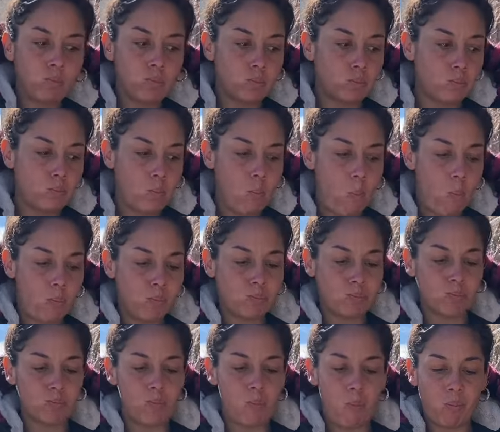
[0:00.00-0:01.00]
So she had a good
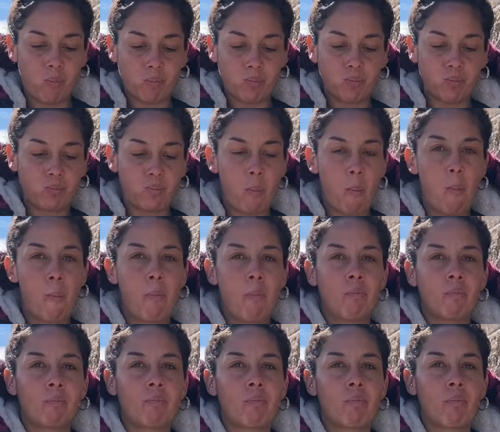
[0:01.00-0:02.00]
meal. What did you have right
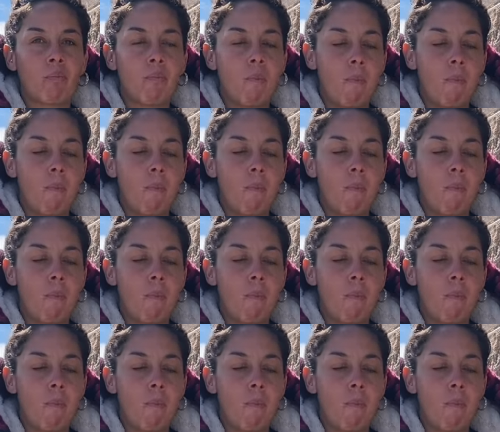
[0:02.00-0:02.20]
now?